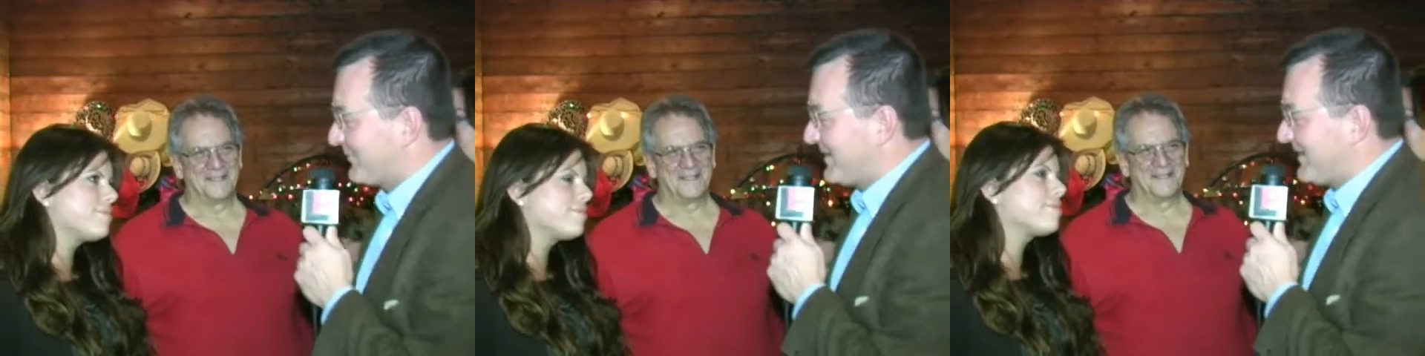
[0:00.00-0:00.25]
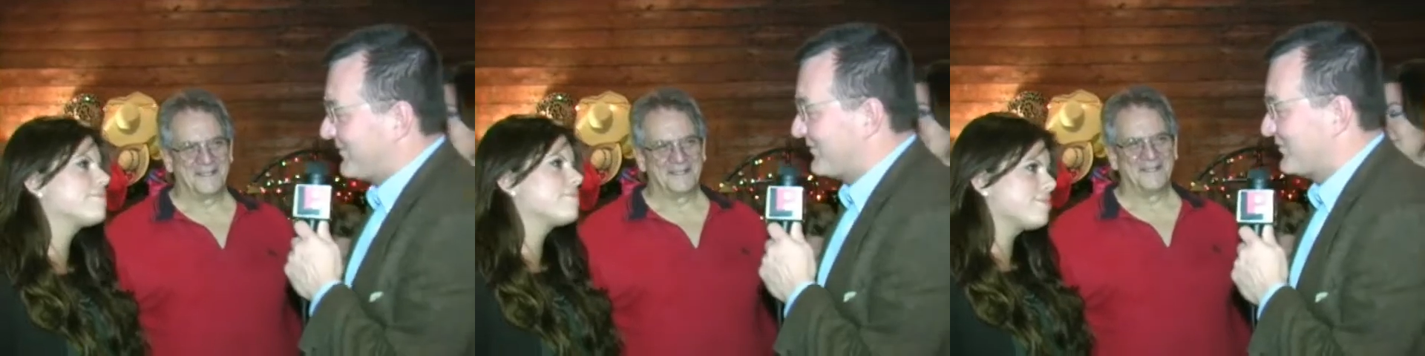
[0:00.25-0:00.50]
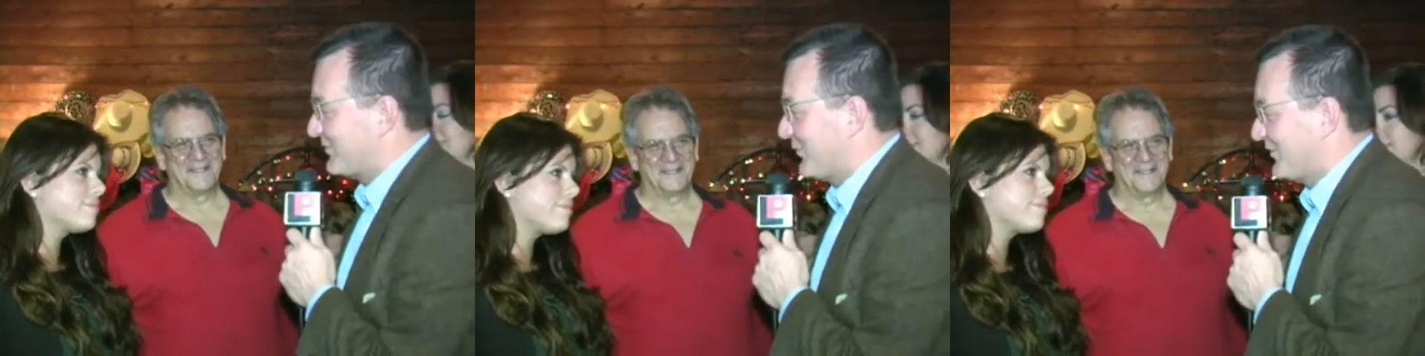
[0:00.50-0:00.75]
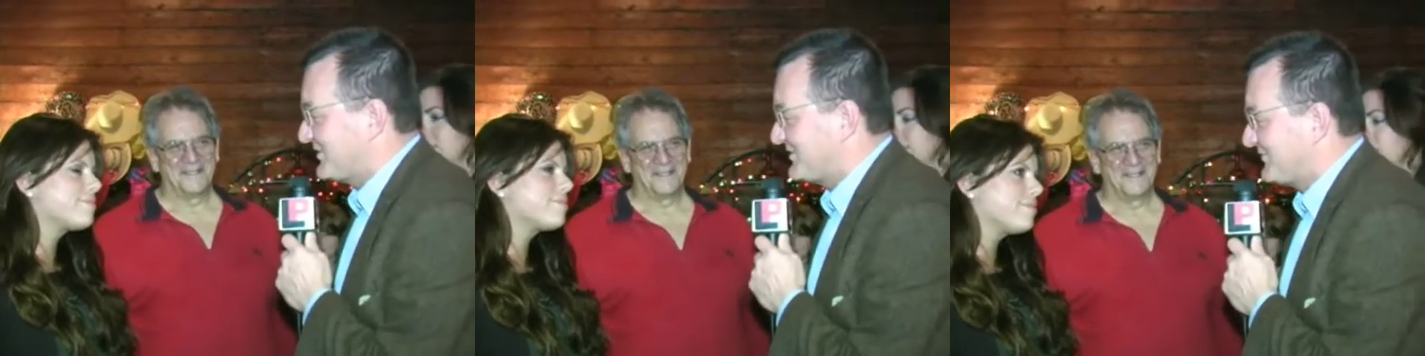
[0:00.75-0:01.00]
Speaker 1: to be here to
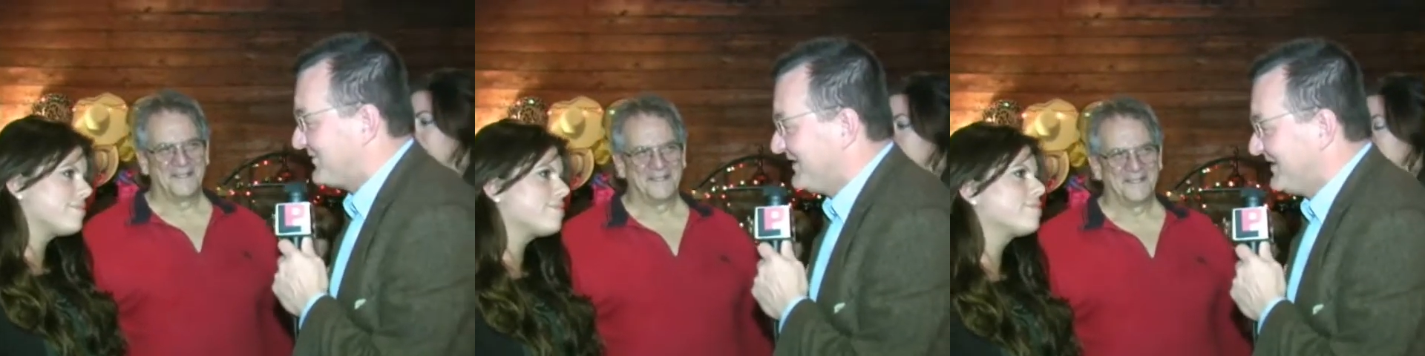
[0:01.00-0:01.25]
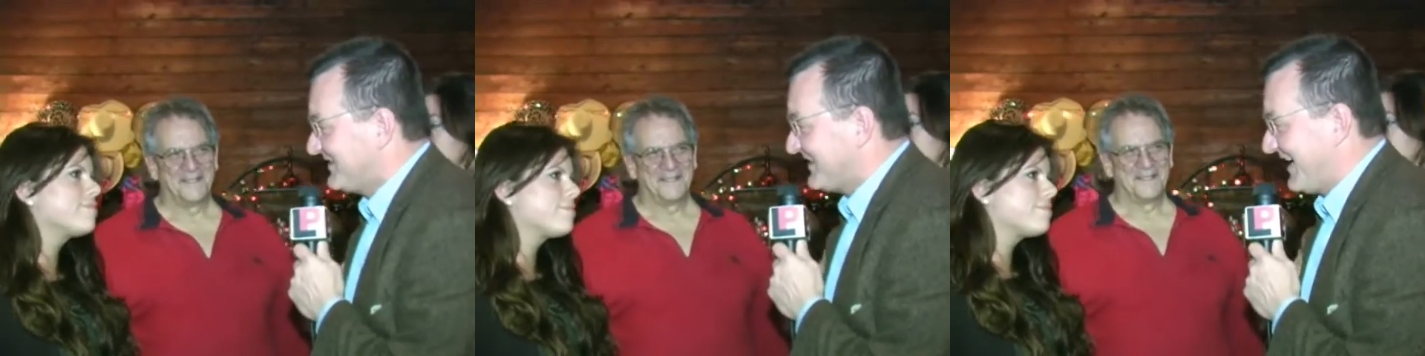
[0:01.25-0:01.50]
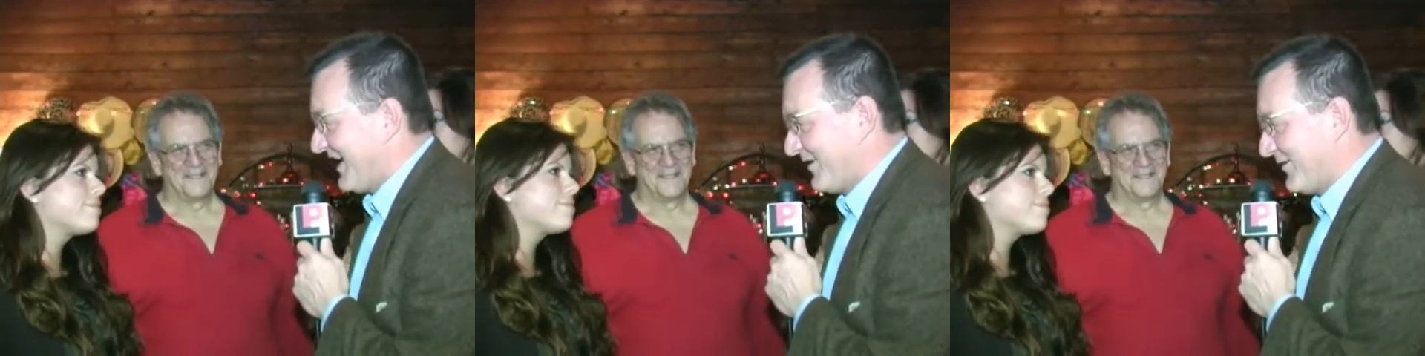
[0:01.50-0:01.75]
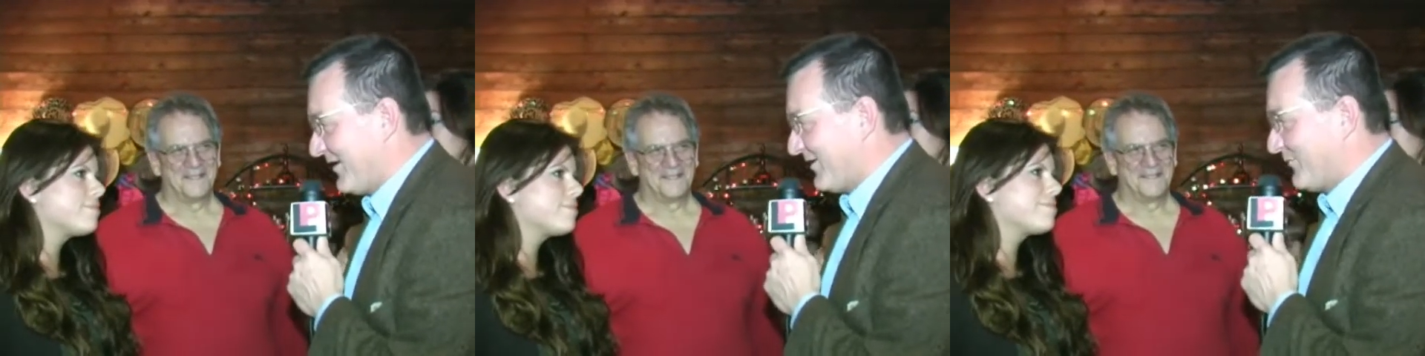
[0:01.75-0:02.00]
support you today on a,
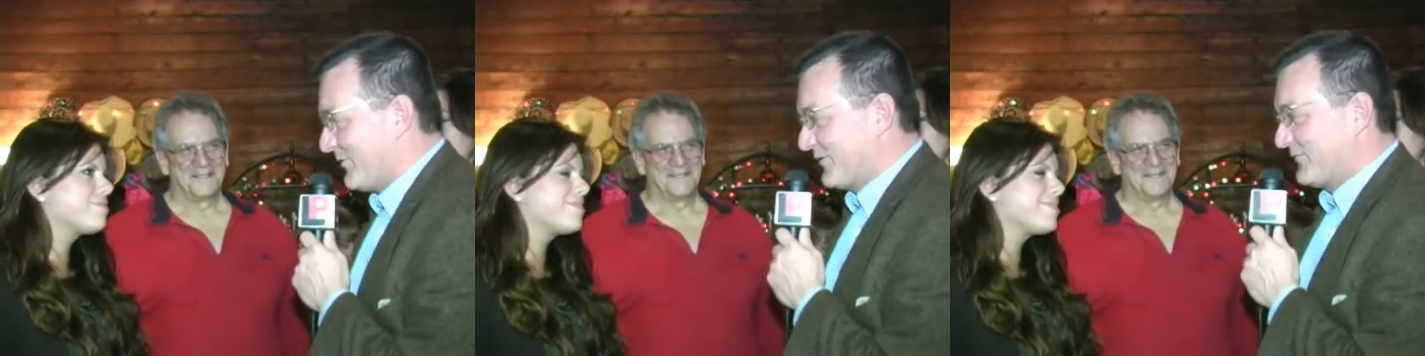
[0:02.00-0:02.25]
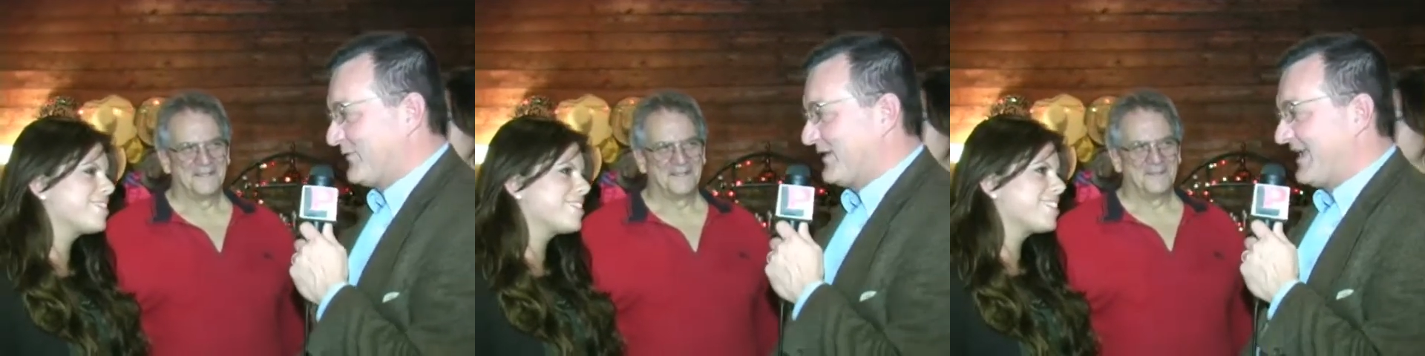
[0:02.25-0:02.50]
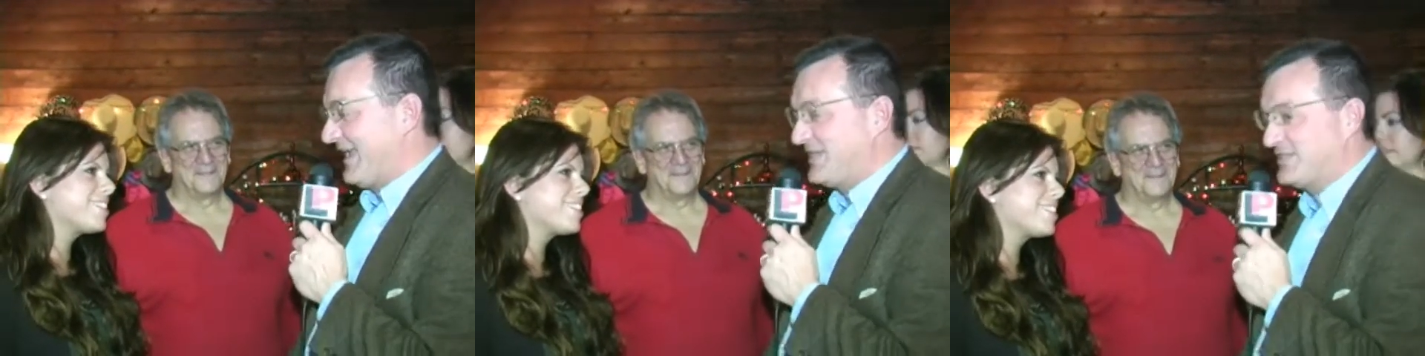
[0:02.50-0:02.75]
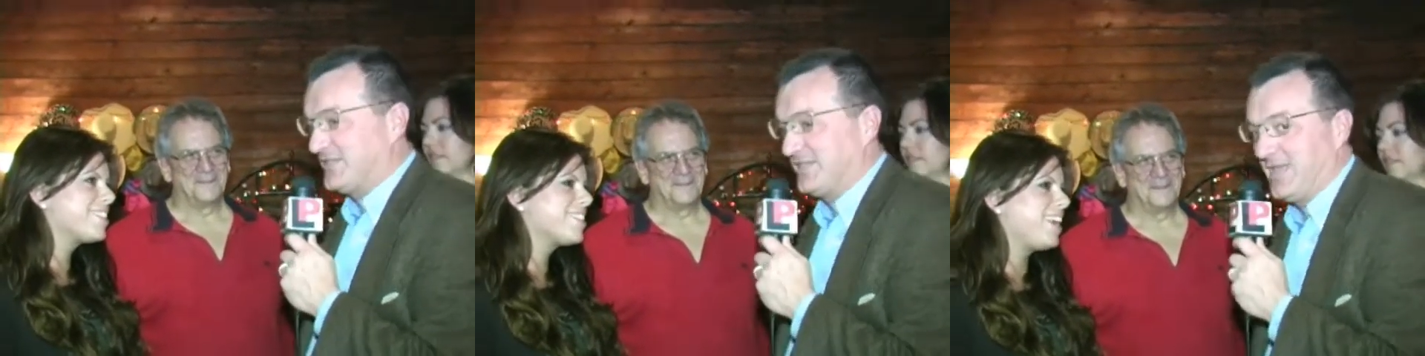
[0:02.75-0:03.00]
on a wonderful
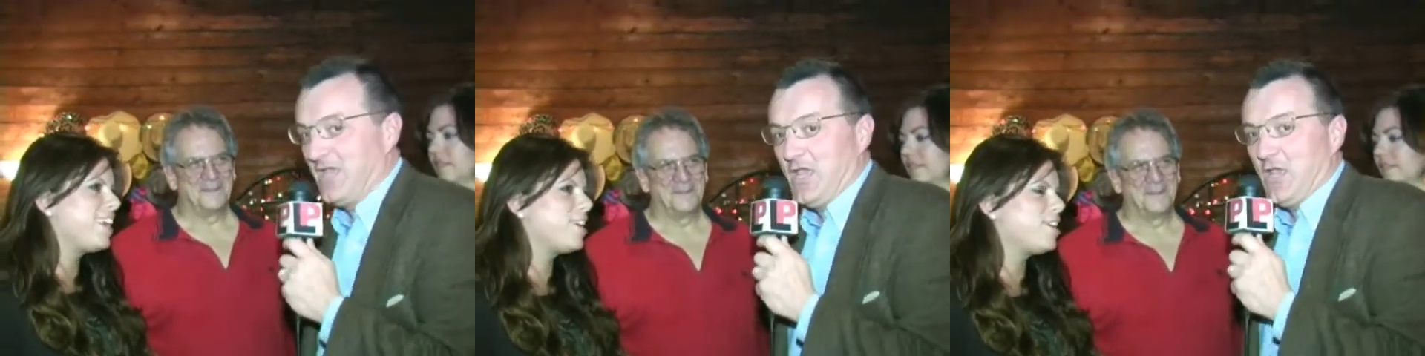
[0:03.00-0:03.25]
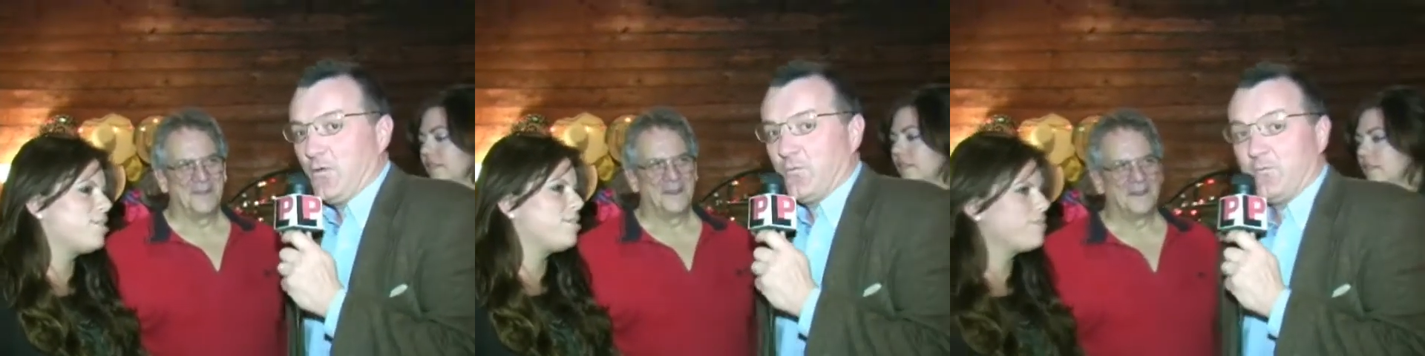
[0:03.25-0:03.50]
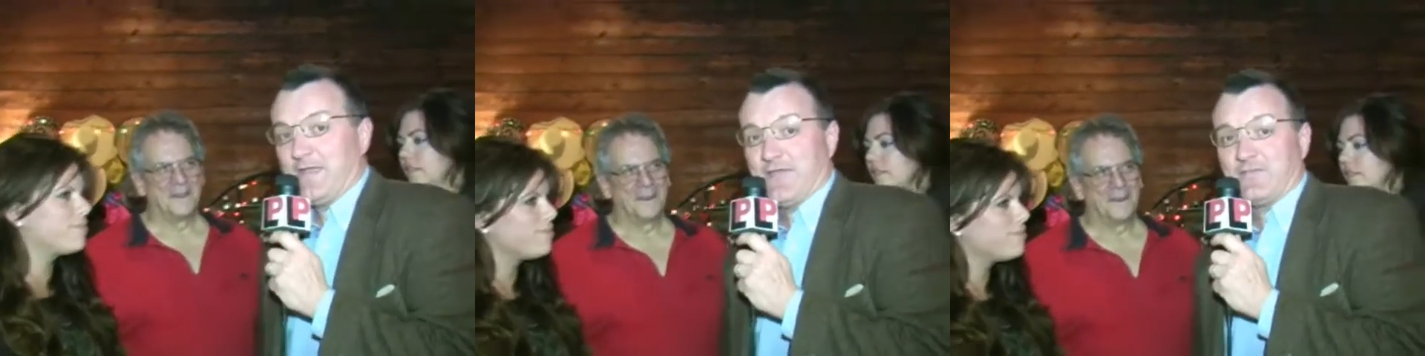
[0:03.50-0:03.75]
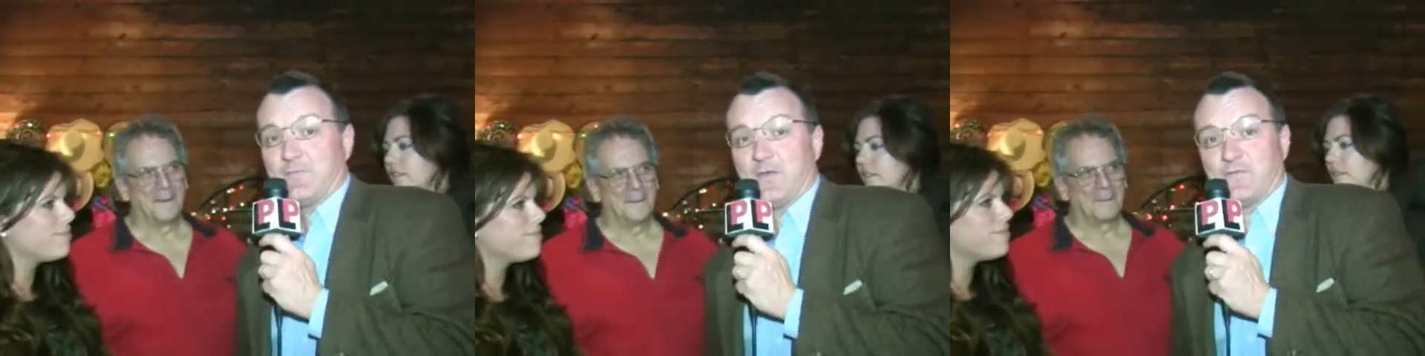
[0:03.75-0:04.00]
occasion. We
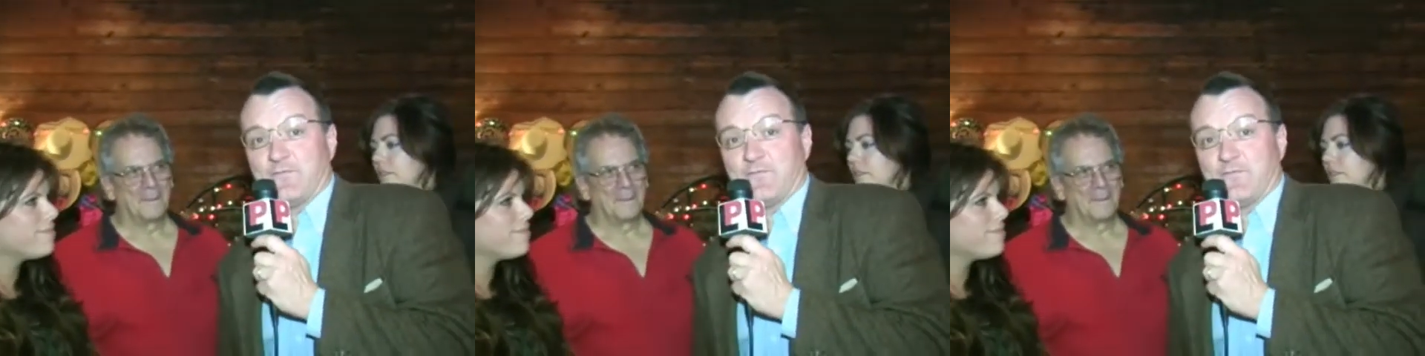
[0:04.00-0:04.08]
have some other